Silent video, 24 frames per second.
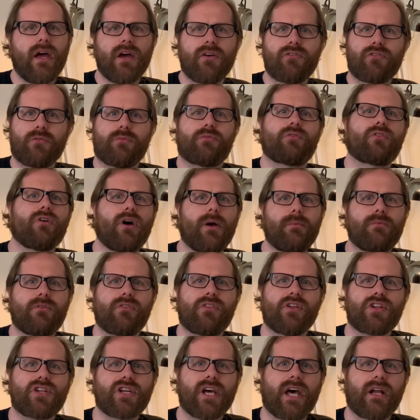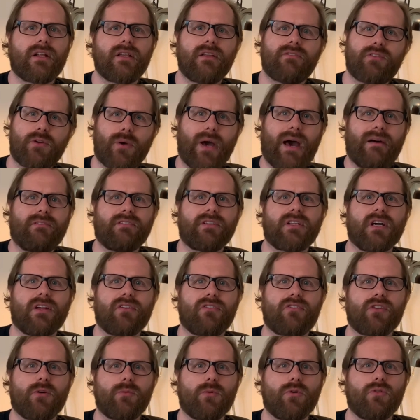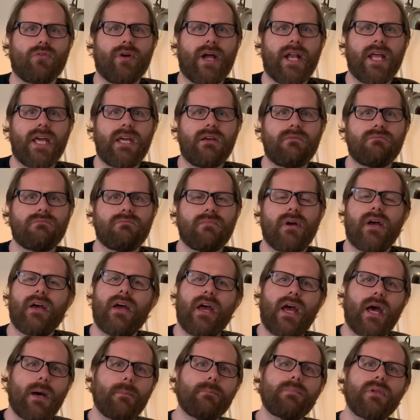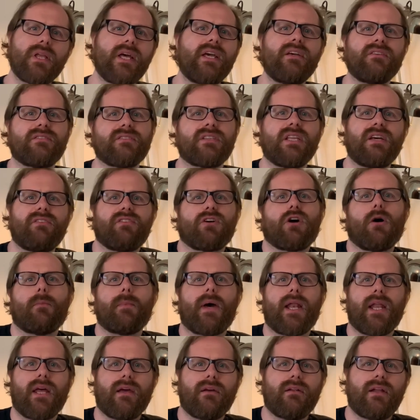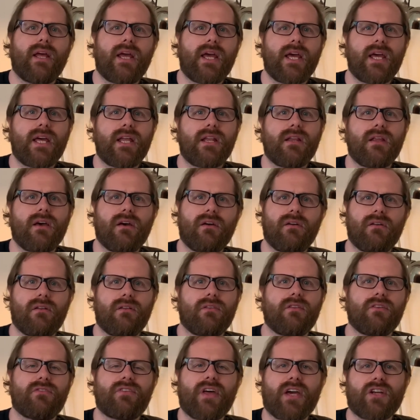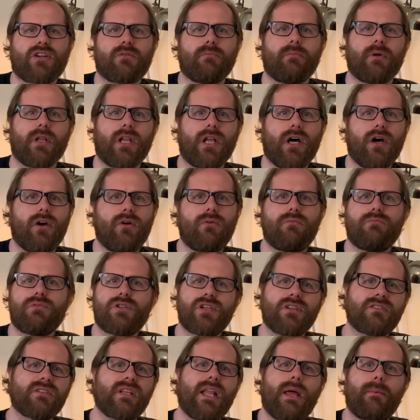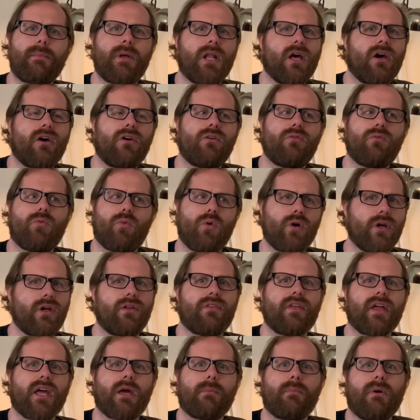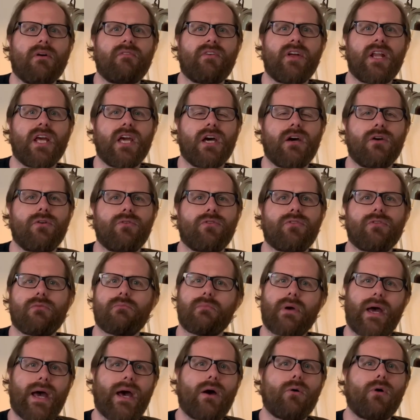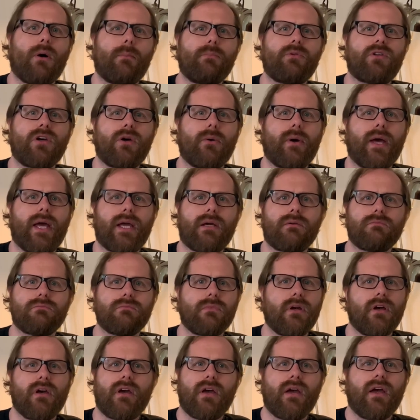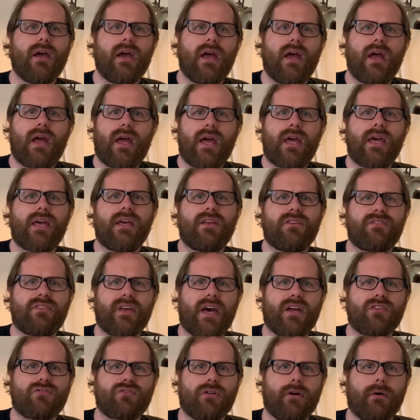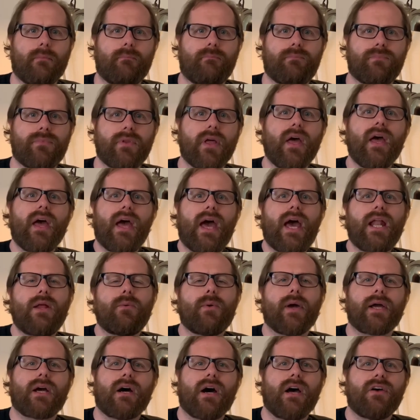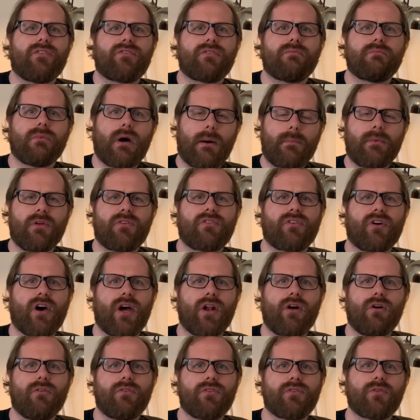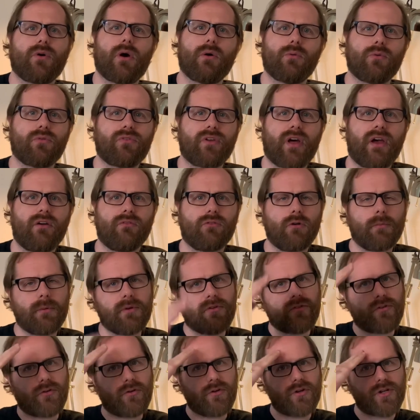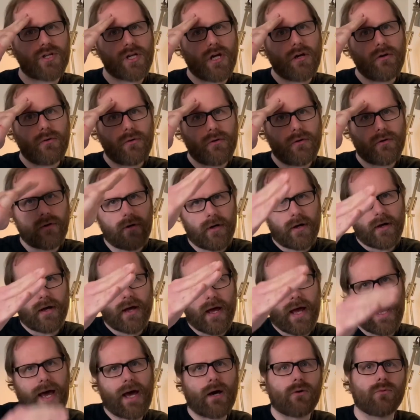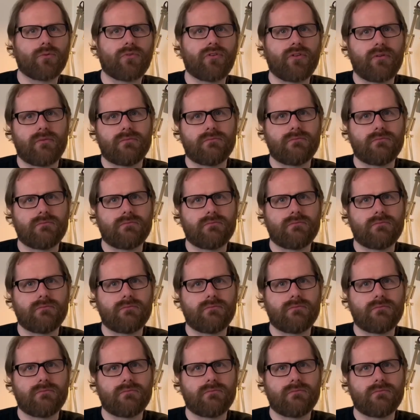Subscribe to the channel if you haven't done so already, and please leave a comment in the section below just to let me know what you think of my videos, how I'm doing, etc. Anyway guys, I'm going to sign off, so I will say Robin's Cruise Show, out.